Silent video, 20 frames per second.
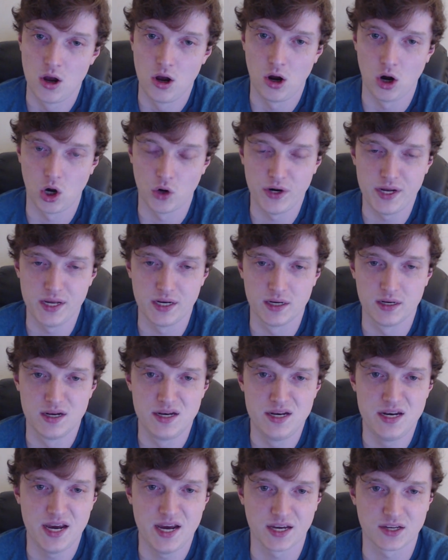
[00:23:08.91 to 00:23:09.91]
All right,
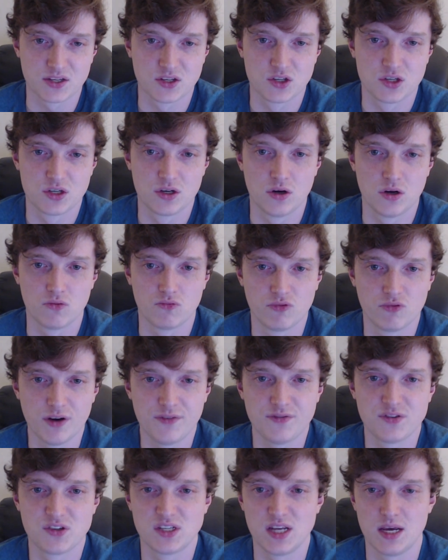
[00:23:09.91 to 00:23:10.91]
next, Rift
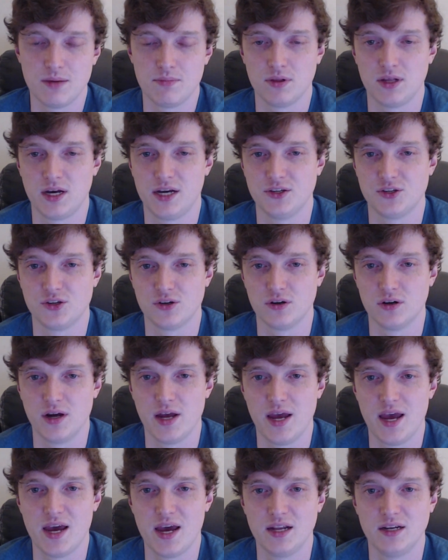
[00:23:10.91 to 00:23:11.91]
Stabilizer,
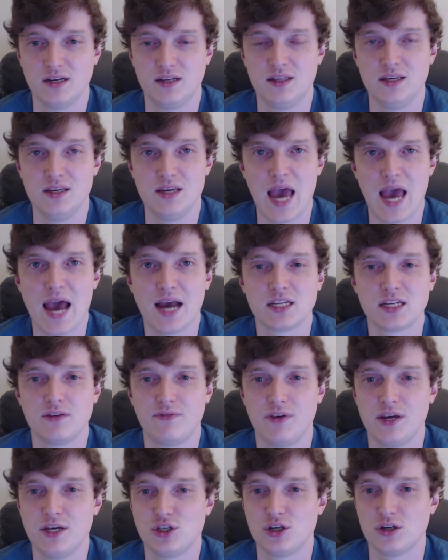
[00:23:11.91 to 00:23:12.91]
and the
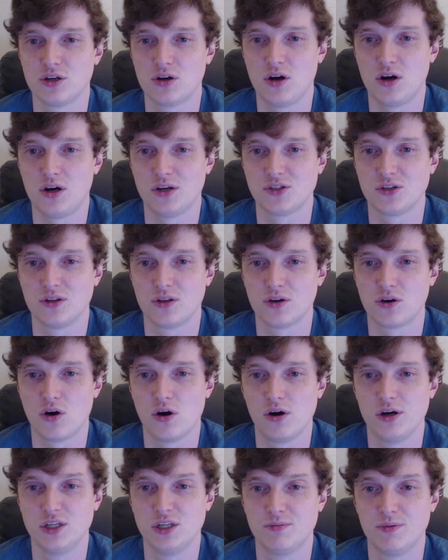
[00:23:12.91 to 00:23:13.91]
activation cost on the
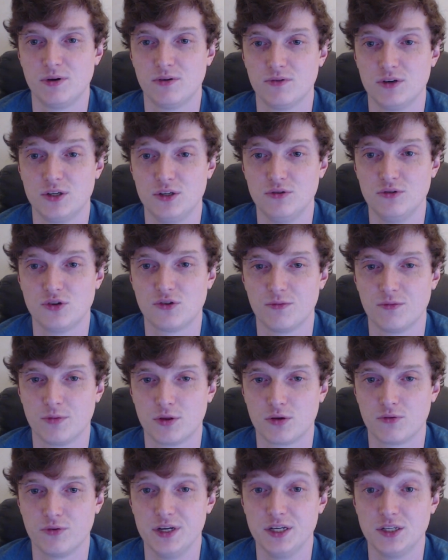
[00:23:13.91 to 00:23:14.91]
card has been reduced from
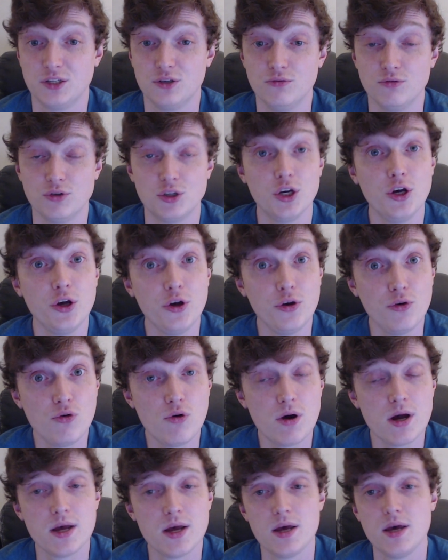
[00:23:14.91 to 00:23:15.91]
3 to 2,